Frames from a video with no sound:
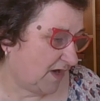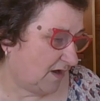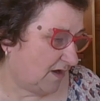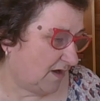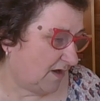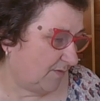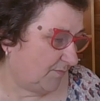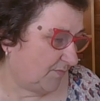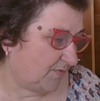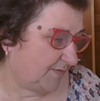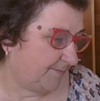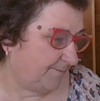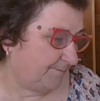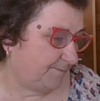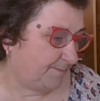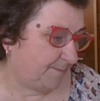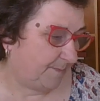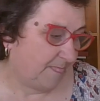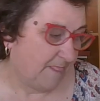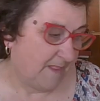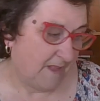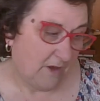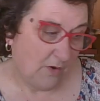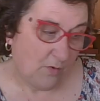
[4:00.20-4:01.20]
Cup.
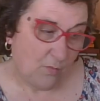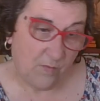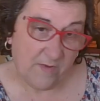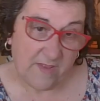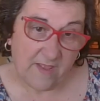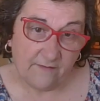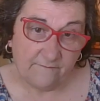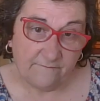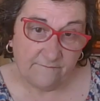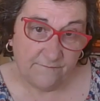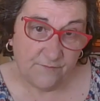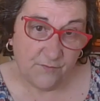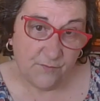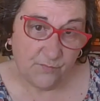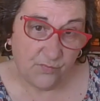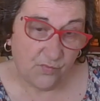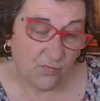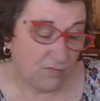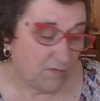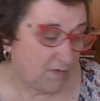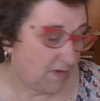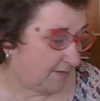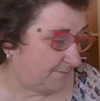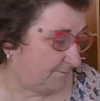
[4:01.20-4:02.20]
We have
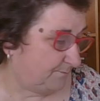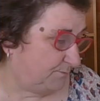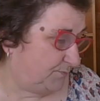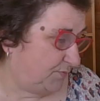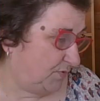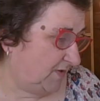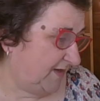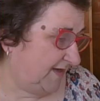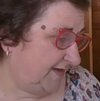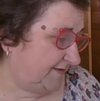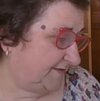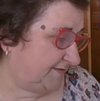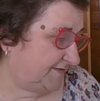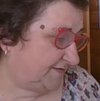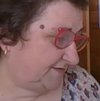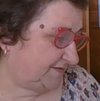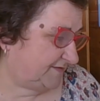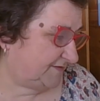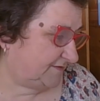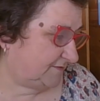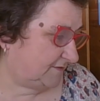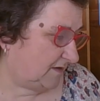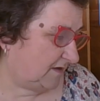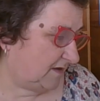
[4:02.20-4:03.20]
football and bullets.
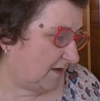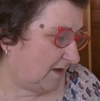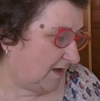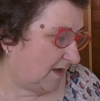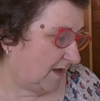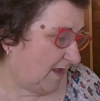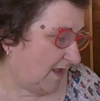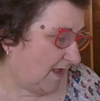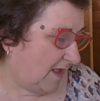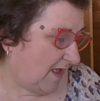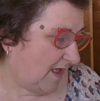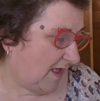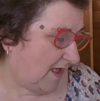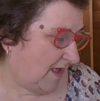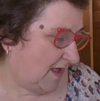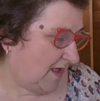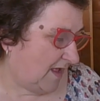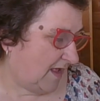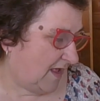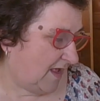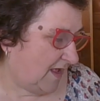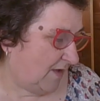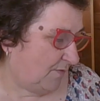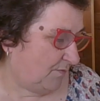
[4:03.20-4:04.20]

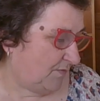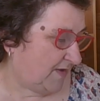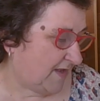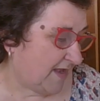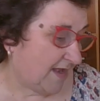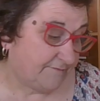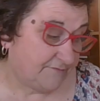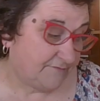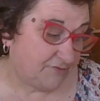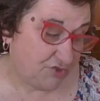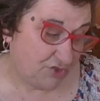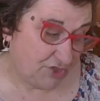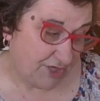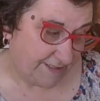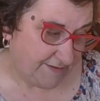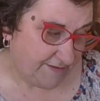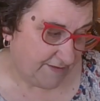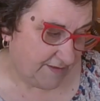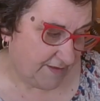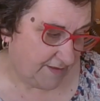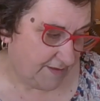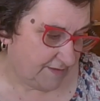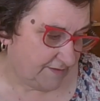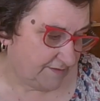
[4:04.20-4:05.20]
Uh, we have
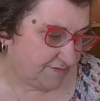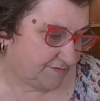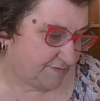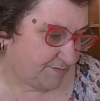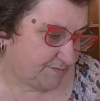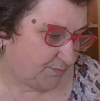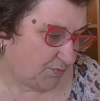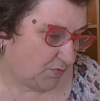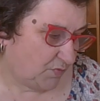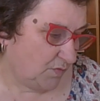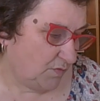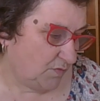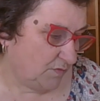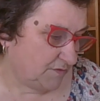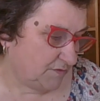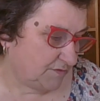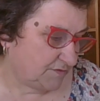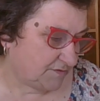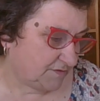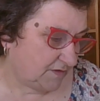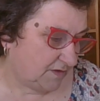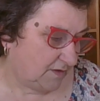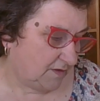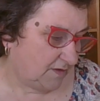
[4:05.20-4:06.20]
gender and sport.
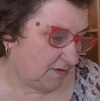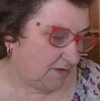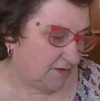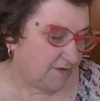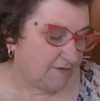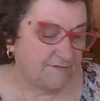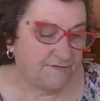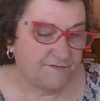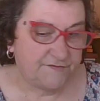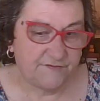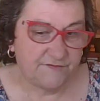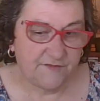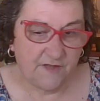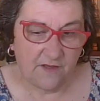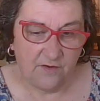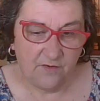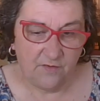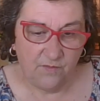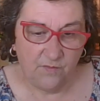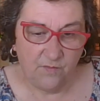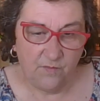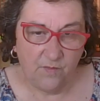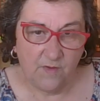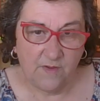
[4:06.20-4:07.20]

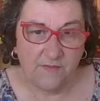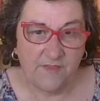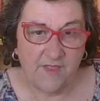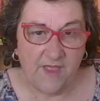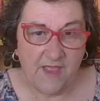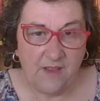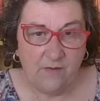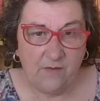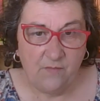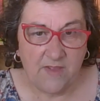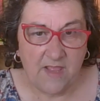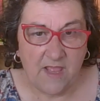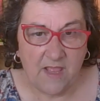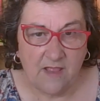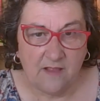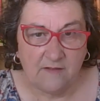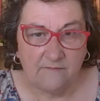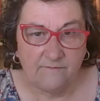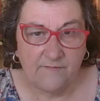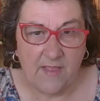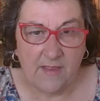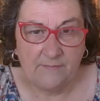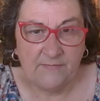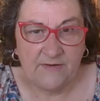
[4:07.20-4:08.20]
So there we
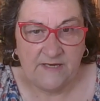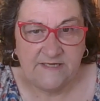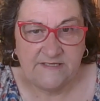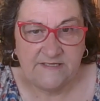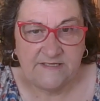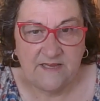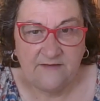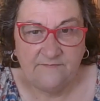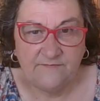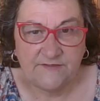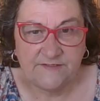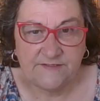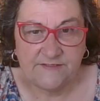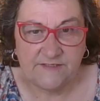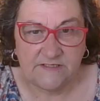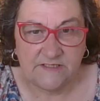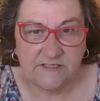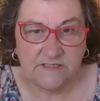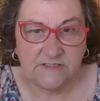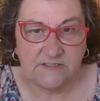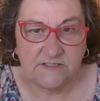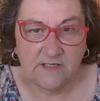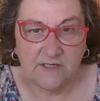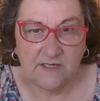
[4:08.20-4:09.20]
have Emily Davison
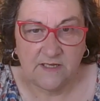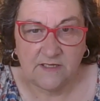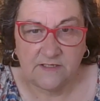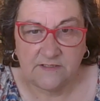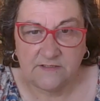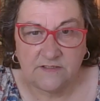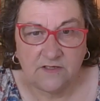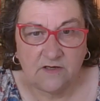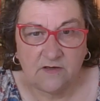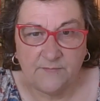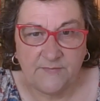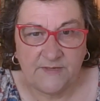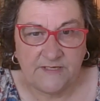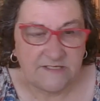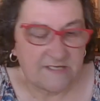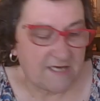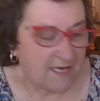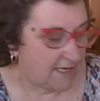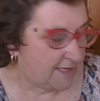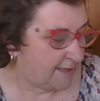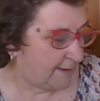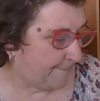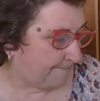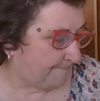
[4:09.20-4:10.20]
and D- uh, Derby
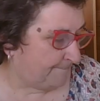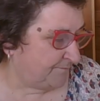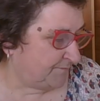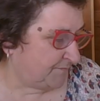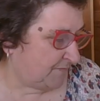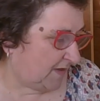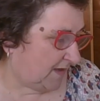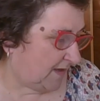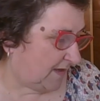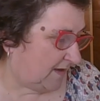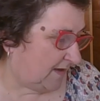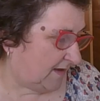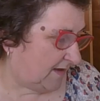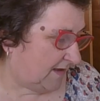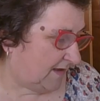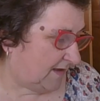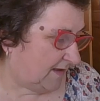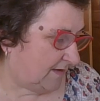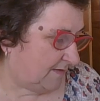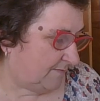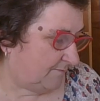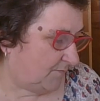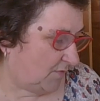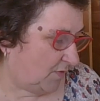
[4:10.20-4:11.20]
Day.
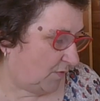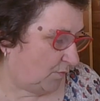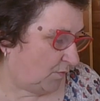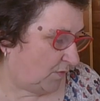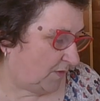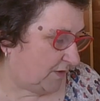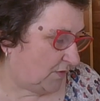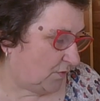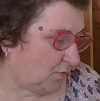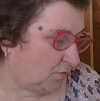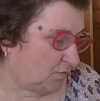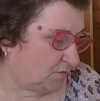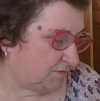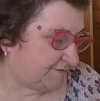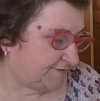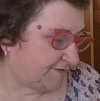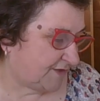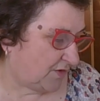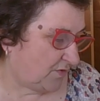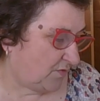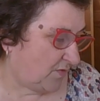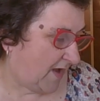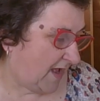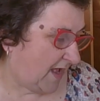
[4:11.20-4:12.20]
Um, we
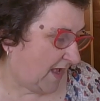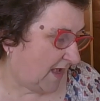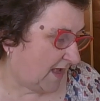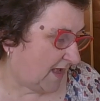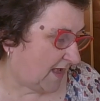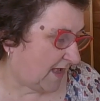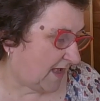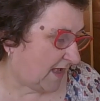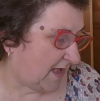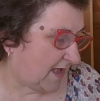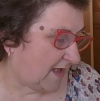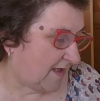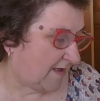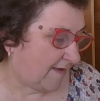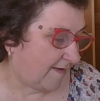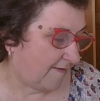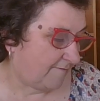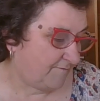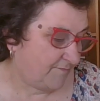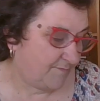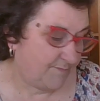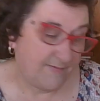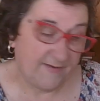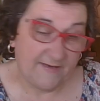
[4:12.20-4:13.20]
also
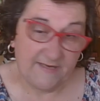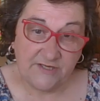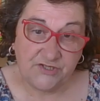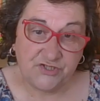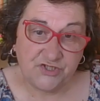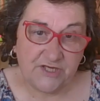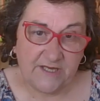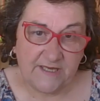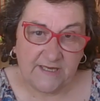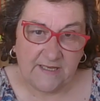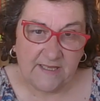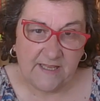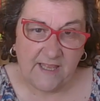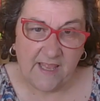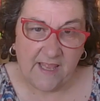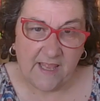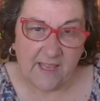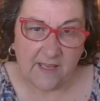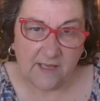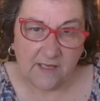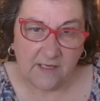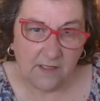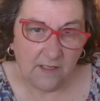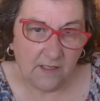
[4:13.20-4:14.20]
have Billie Jean
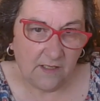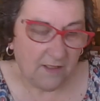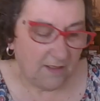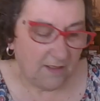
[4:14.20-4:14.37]
King.